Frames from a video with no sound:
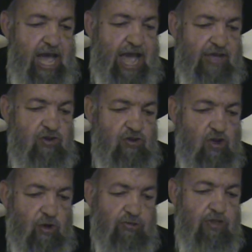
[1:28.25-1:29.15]
I could
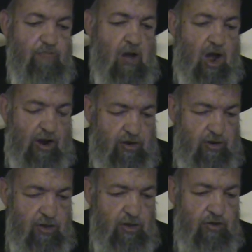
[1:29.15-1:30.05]
go to
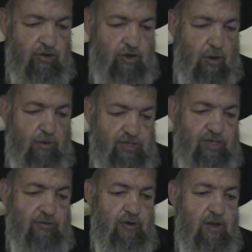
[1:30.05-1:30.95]
Mark, the
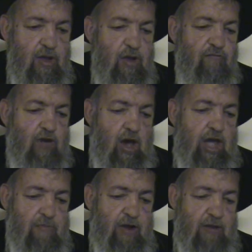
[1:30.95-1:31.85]
grocer,
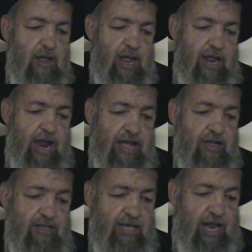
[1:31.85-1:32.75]
Va'aymer, and I
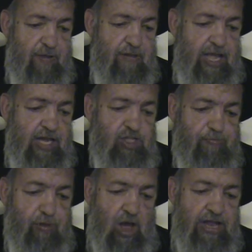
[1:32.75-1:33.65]
could tell him,
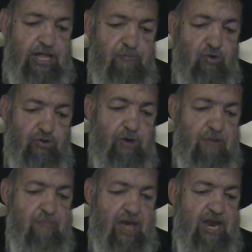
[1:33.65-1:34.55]
Ish ployni mudr
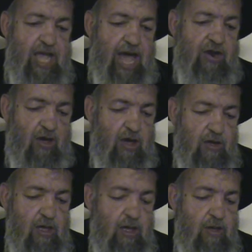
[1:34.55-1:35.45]
meni hana.
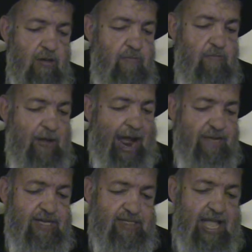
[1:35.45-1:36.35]

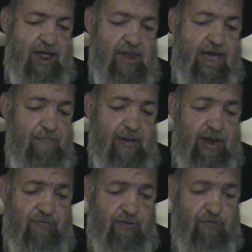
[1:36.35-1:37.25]
Barry is not allowed to
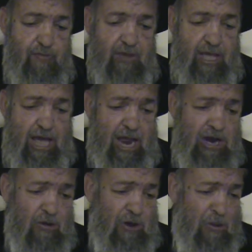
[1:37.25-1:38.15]
benefit from me, and
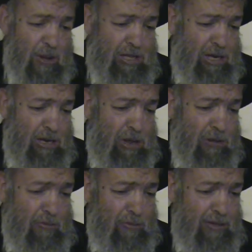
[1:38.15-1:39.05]
I don't know what to
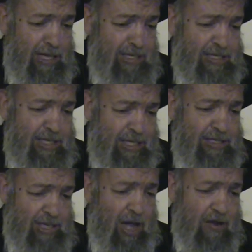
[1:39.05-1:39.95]
do. He's,
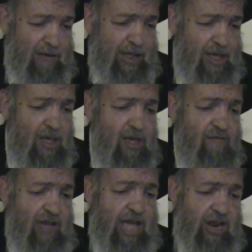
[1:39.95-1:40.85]
he's hungry.
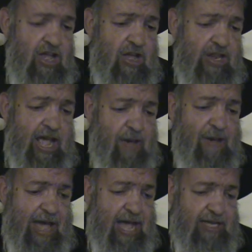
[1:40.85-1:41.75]

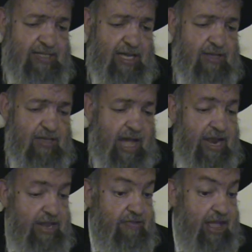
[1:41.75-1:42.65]

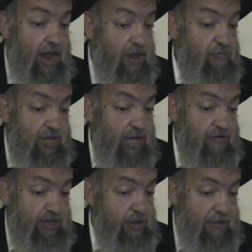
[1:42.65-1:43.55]
I didn't tell him to
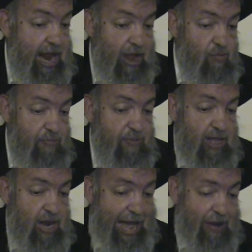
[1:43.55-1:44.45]
give it to him. That I wouldn't
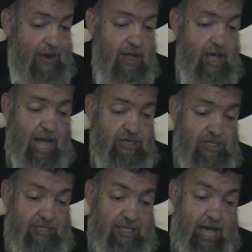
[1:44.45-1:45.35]
be allowed. I
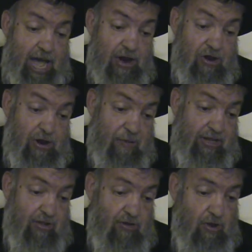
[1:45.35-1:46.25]
just said, I don't know
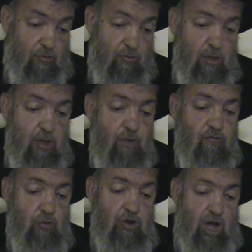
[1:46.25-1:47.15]
what to do.
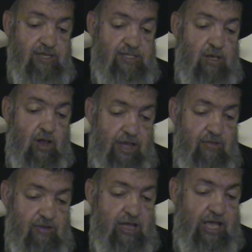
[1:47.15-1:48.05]
V'u nice and
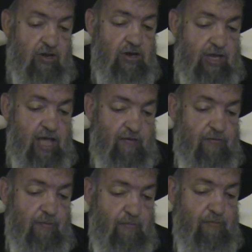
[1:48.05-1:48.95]
light, he could
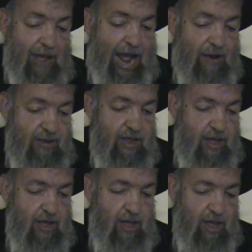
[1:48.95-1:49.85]
give
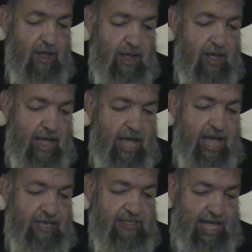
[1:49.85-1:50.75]
Barry uh,
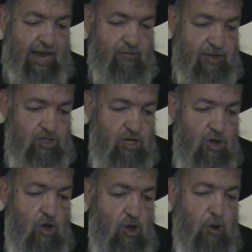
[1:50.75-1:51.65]
egg sandwich.
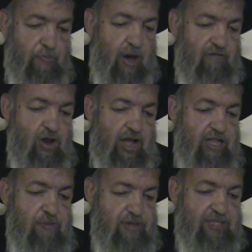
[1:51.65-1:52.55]
Or a
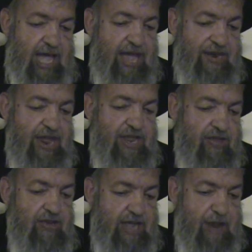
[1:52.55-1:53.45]
night and then he
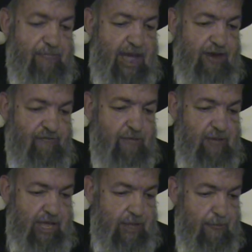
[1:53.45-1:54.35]
could get paid for
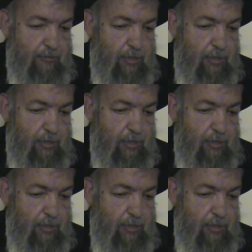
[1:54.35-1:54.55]
me.